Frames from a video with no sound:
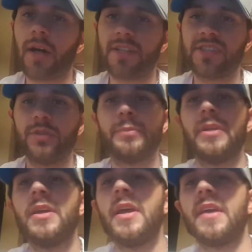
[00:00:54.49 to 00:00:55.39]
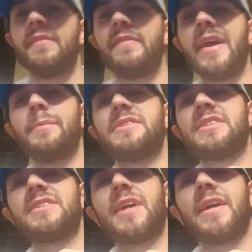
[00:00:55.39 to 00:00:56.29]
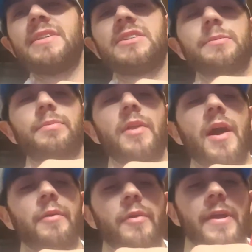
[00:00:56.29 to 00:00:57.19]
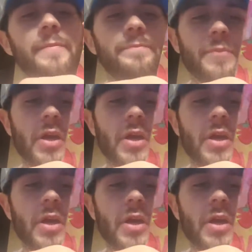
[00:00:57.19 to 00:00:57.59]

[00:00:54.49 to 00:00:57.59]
excuse me, Vape Society Supply, right?